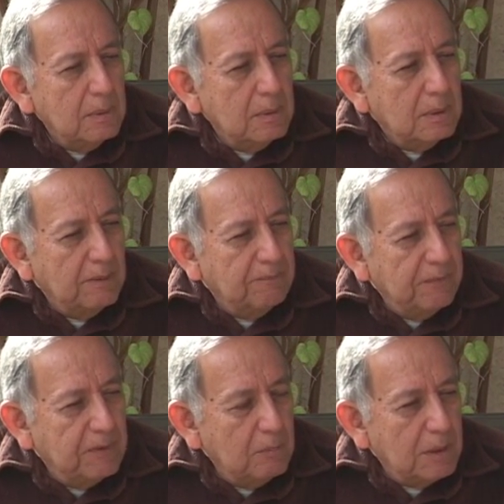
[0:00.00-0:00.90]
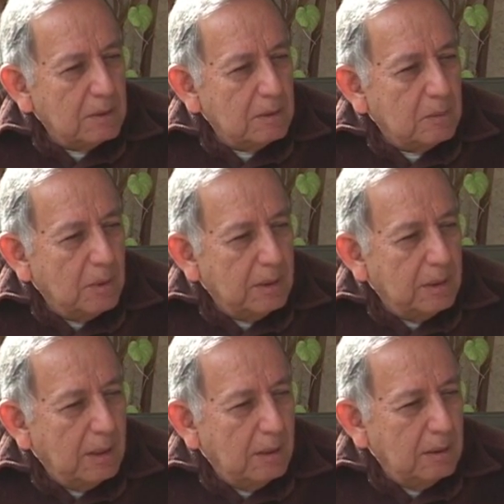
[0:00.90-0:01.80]
that 50 missiles went
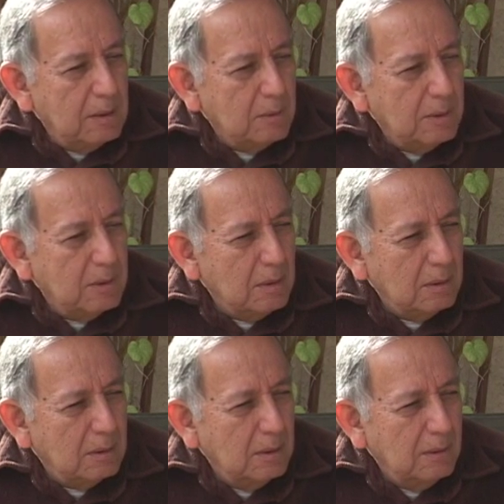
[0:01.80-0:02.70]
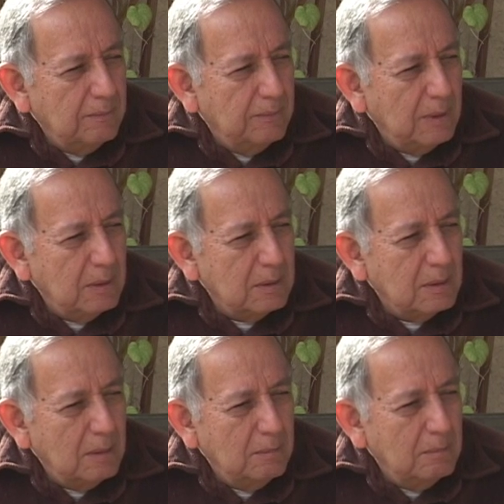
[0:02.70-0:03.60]
down as a result of
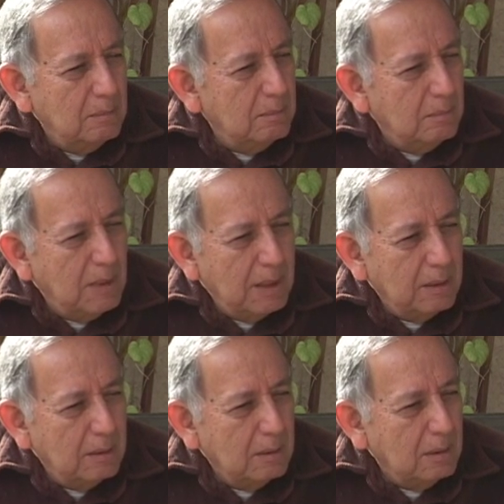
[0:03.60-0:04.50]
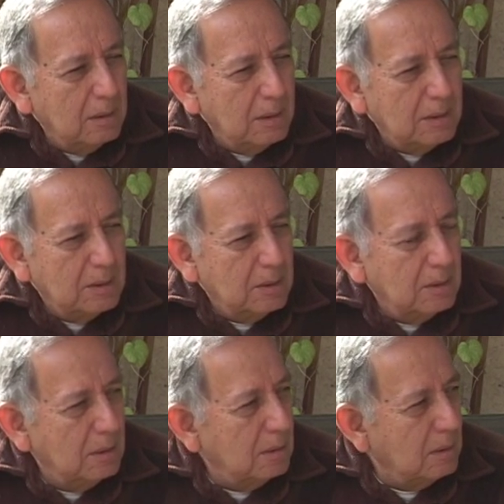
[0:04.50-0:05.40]
some minor glitch
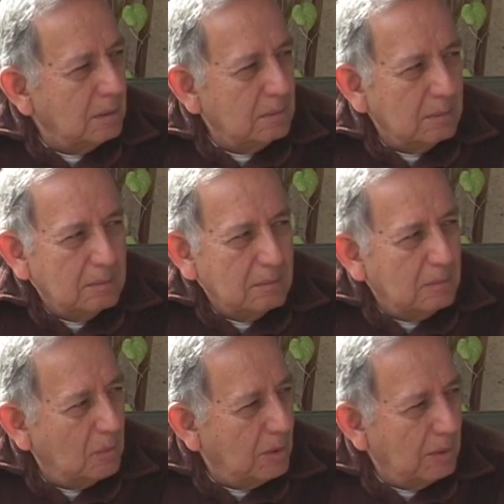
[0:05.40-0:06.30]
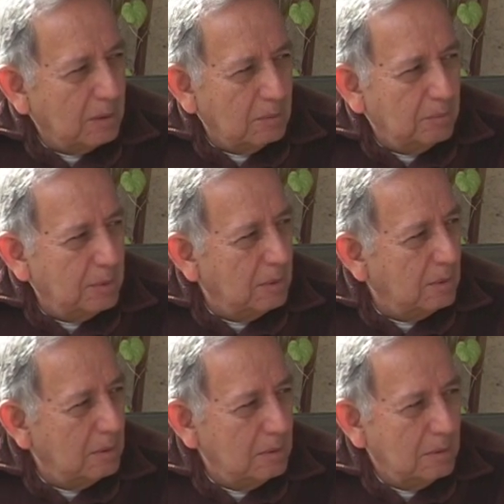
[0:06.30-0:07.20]
in one of the
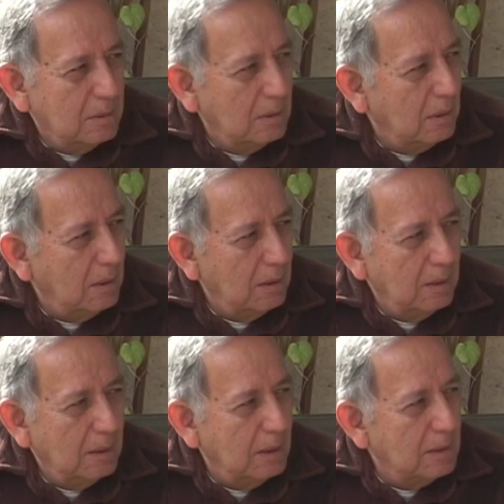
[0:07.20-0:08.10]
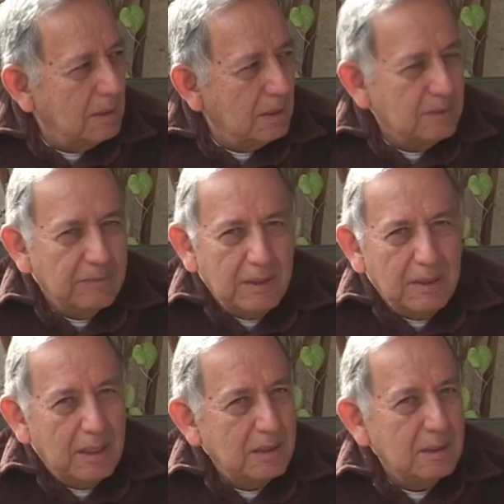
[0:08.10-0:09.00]
computers. It sounds
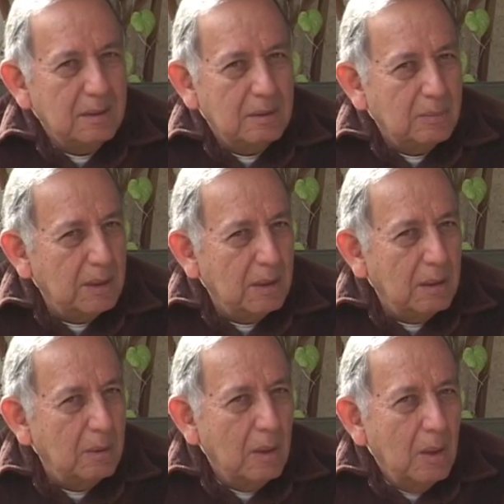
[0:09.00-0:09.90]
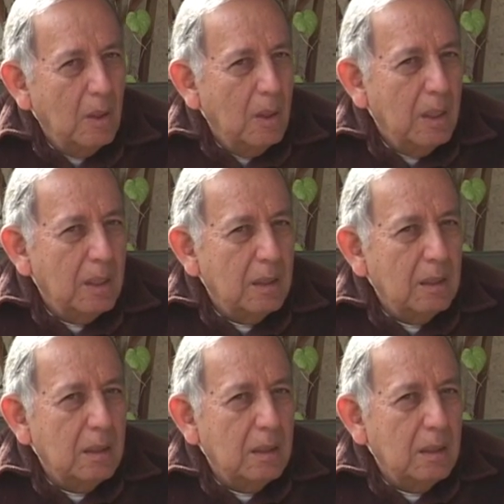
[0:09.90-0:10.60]
fantastic to me.